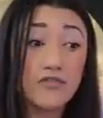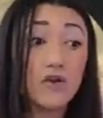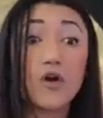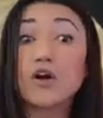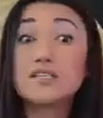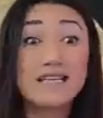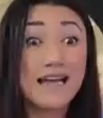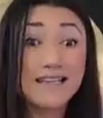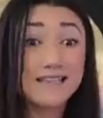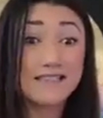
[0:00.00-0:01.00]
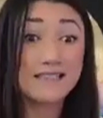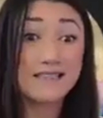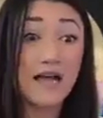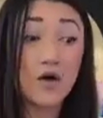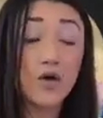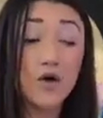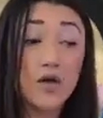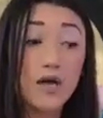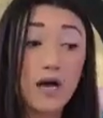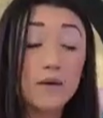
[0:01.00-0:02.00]
There are science now
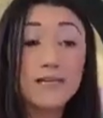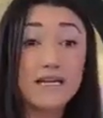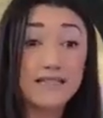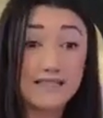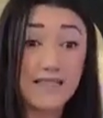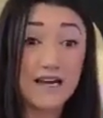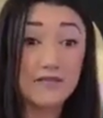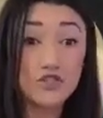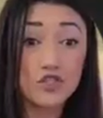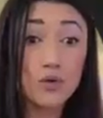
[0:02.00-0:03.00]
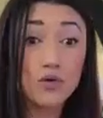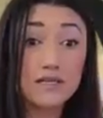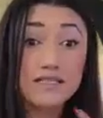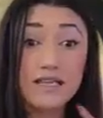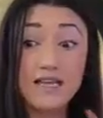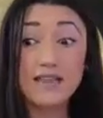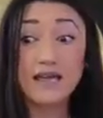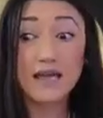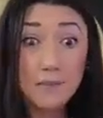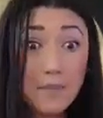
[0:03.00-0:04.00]
updates that have shown us the
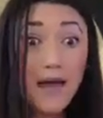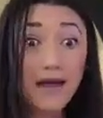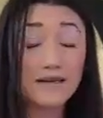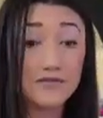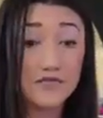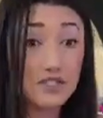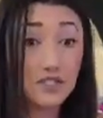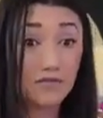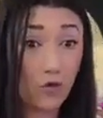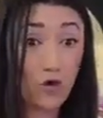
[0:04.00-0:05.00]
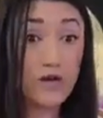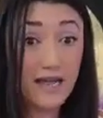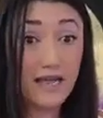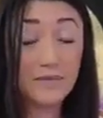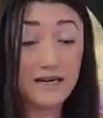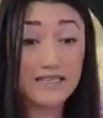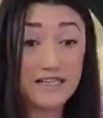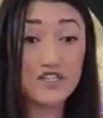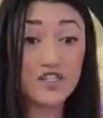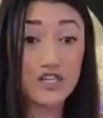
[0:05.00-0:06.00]
impact of just the 40-day
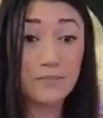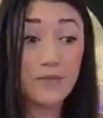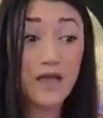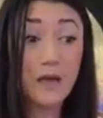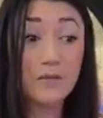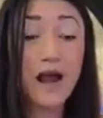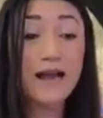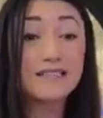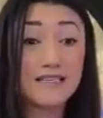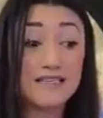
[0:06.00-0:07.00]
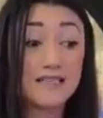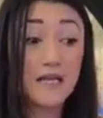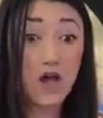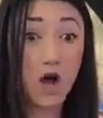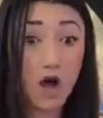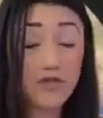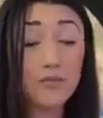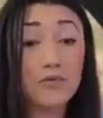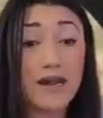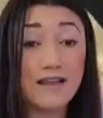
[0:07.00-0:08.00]
meditation practice on the
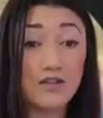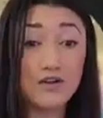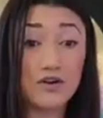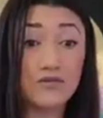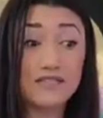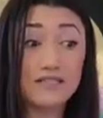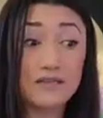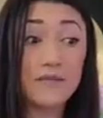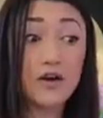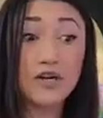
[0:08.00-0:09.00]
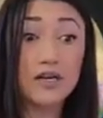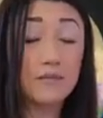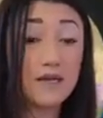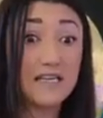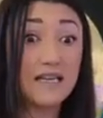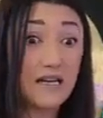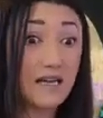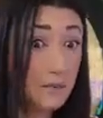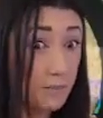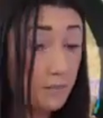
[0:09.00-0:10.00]
brain and the nervous system that are going to be
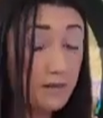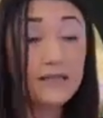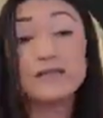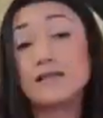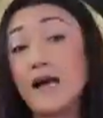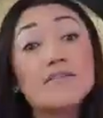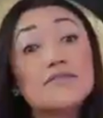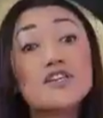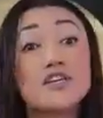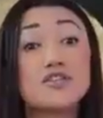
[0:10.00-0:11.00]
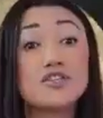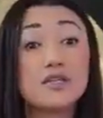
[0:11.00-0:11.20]
completely life-changing.